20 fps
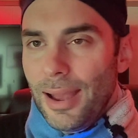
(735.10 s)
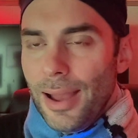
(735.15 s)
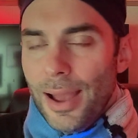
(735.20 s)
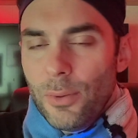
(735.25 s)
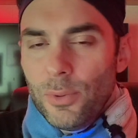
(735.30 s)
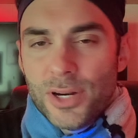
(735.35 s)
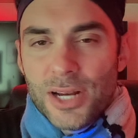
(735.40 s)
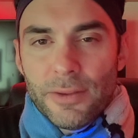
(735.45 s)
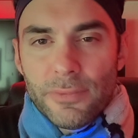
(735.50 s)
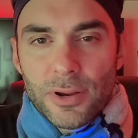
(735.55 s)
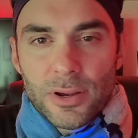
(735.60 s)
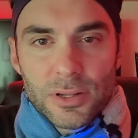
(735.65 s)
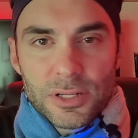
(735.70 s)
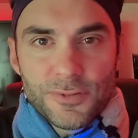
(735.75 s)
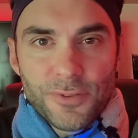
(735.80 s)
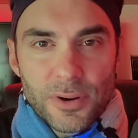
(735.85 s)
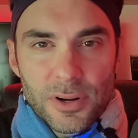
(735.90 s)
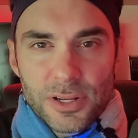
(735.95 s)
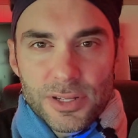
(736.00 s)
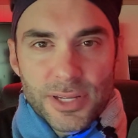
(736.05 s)
I would never go as
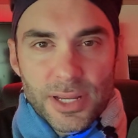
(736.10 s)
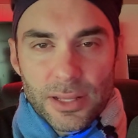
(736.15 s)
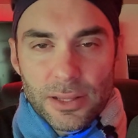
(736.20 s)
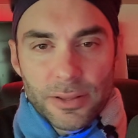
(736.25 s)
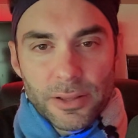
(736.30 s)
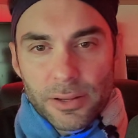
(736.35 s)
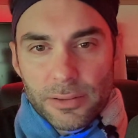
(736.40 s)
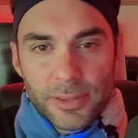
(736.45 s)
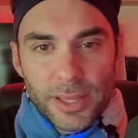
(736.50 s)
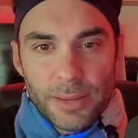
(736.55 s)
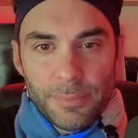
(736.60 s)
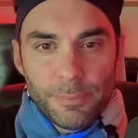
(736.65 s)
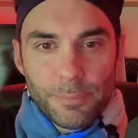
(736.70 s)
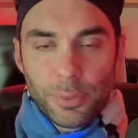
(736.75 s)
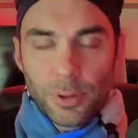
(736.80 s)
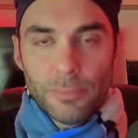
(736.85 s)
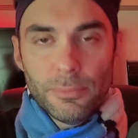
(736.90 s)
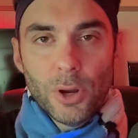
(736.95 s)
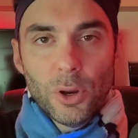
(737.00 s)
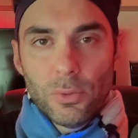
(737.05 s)
far to say that they
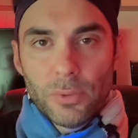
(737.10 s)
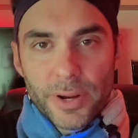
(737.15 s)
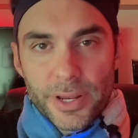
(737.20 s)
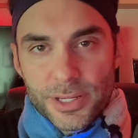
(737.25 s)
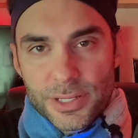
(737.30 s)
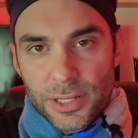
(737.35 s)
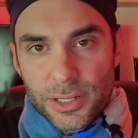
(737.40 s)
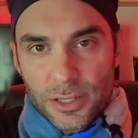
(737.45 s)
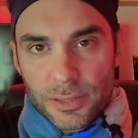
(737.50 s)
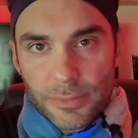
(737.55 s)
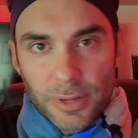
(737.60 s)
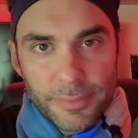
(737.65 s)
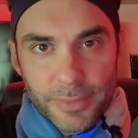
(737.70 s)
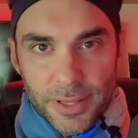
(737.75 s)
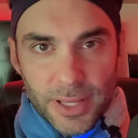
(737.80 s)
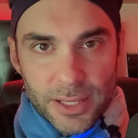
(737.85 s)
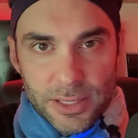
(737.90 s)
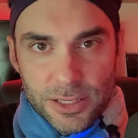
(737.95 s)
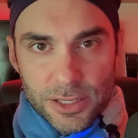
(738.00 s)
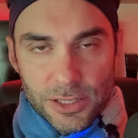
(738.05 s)
promote racism. I mean,
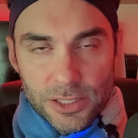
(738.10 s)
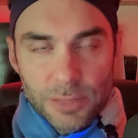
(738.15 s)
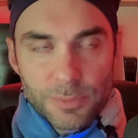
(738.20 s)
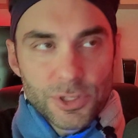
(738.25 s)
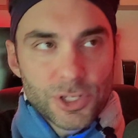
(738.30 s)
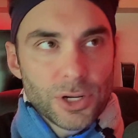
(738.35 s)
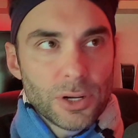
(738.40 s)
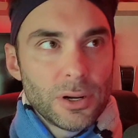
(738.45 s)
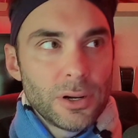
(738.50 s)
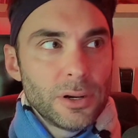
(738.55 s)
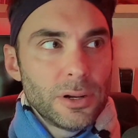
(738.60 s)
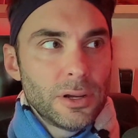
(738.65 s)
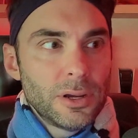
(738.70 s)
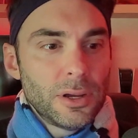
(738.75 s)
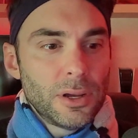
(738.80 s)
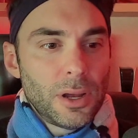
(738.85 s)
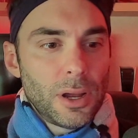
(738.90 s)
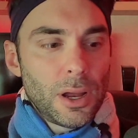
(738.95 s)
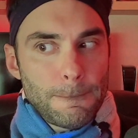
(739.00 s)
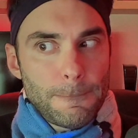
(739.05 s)
that's just absurd.
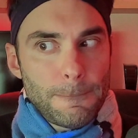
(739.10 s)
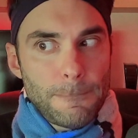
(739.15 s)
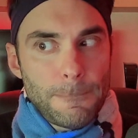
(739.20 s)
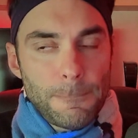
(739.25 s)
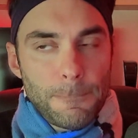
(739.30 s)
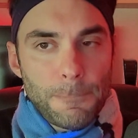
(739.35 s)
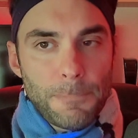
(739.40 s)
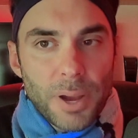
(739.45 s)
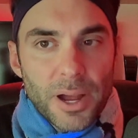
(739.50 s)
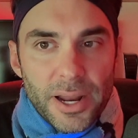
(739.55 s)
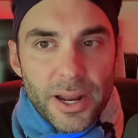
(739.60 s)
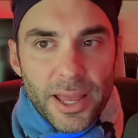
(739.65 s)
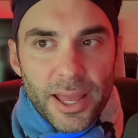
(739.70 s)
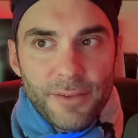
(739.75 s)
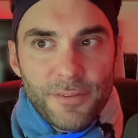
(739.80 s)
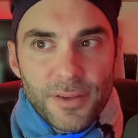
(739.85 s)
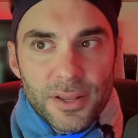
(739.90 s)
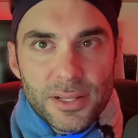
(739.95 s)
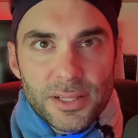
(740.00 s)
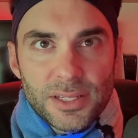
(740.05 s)
But
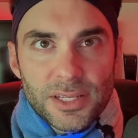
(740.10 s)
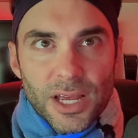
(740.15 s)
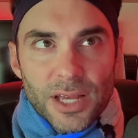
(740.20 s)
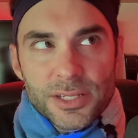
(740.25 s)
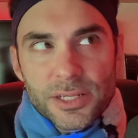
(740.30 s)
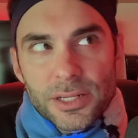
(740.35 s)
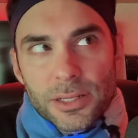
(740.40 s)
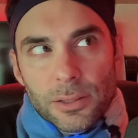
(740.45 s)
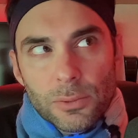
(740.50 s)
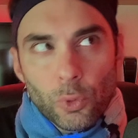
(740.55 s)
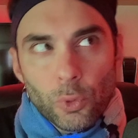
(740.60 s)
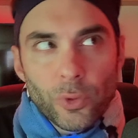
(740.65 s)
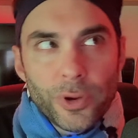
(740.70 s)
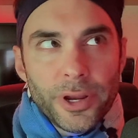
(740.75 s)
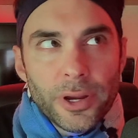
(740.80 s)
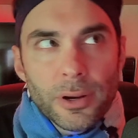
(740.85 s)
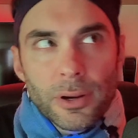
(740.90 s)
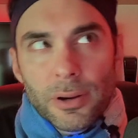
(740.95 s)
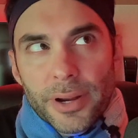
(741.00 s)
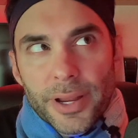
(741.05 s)
if it doesn't
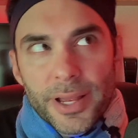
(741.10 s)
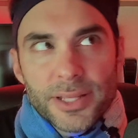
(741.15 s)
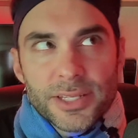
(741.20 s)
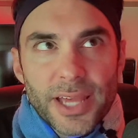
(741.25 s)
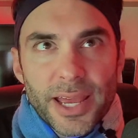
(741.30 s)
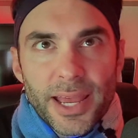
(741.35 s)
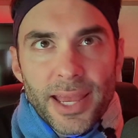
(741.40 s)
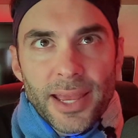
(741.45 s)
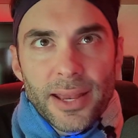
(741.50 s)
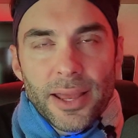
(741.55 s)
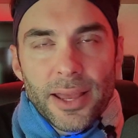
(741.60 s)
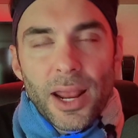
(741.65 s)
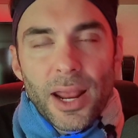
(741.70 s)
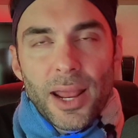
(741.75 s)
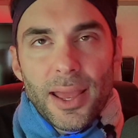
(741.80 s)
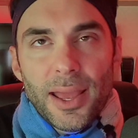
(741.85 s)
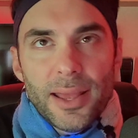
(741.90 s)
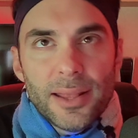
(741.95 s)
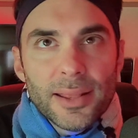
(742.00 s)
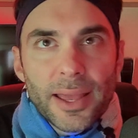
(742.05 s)
rear its head,
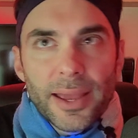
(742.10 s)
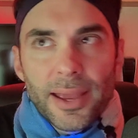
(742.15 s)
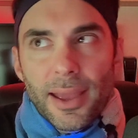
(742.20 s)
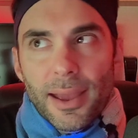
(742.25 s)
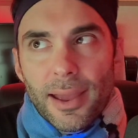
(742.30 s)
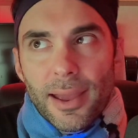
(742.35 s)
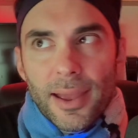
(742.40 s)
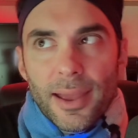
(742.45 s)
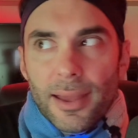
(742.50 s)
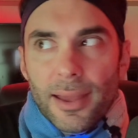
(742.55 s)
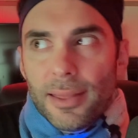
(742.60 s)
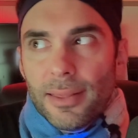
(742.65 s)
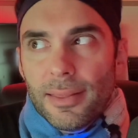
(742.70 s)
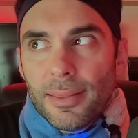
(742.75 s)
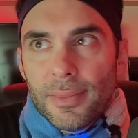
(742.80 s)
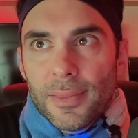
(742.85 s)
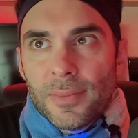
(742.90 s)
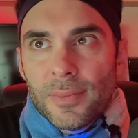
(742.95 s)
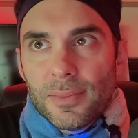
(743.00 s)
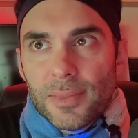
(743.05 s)
then
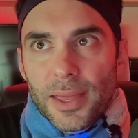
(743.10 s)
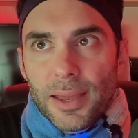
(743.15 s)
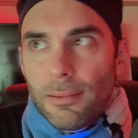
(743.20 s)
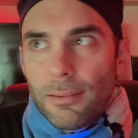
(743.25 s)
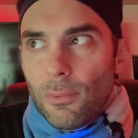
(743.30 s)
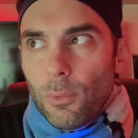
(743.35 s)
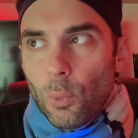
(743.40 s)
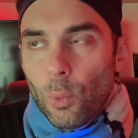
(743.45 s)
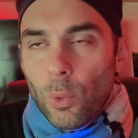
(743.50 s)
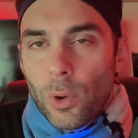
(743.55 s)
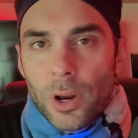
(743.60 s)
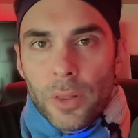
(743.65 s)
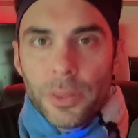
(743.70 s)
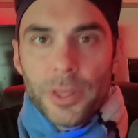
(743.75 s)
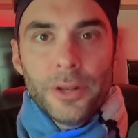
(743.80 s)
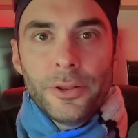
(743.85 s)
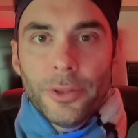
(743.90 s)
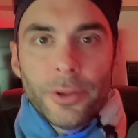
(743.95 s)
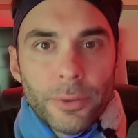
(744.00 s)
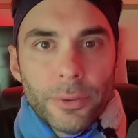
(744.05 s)
what do they
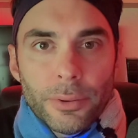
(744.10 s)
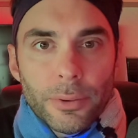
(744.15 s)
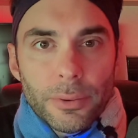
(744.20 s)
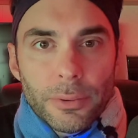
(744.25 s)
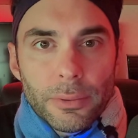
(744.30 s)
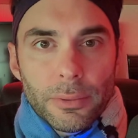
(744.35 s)
do?